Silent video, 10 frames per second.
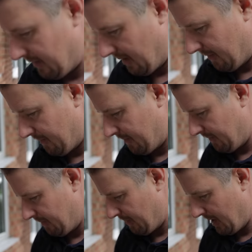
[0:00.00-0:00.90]

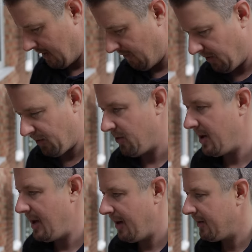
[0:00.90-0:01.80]
been in for 3
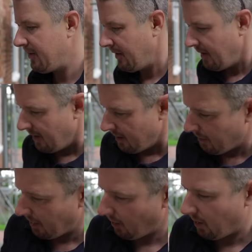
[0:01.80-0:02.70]
years,
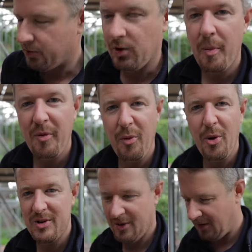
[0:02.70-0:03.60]
but not a drop of
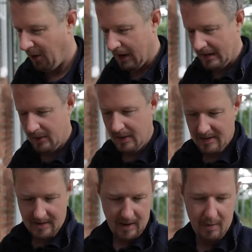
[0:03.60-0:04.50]
water has got into it.
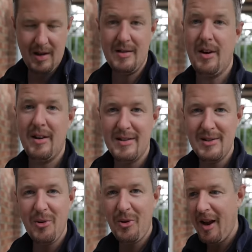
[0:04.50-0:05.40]
So that means I
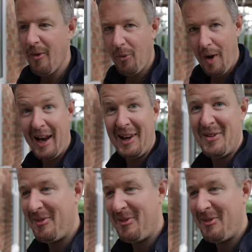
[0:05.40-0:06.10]
installed it well in the